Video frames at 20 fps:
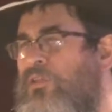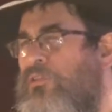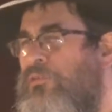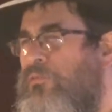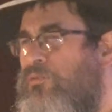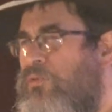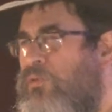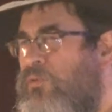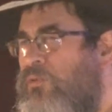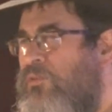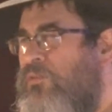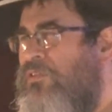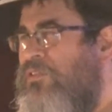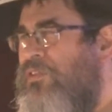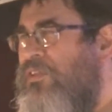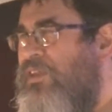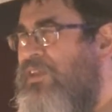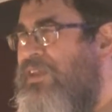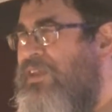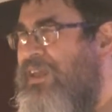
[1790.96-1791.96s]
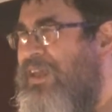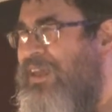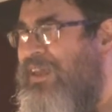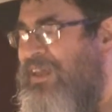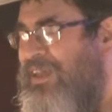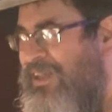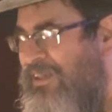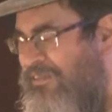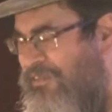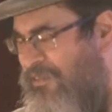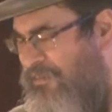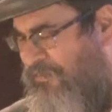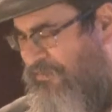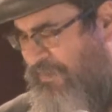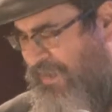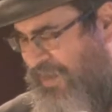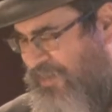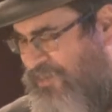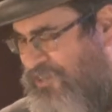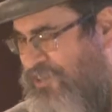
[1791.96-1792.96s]
through the
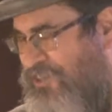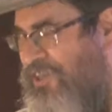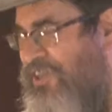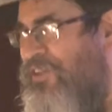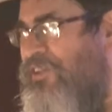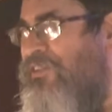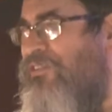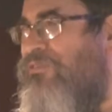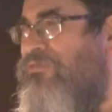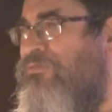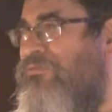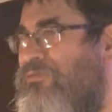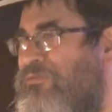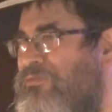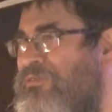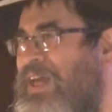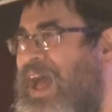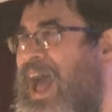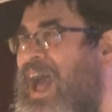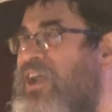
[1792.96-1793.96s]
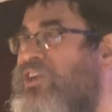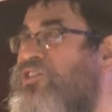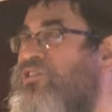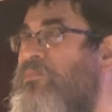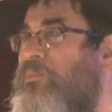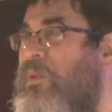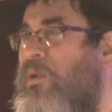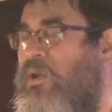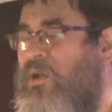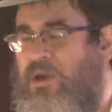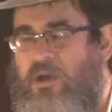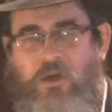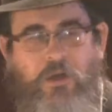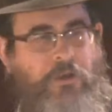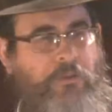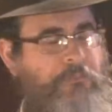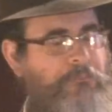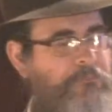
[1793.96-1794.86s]
intervention, through the hashpah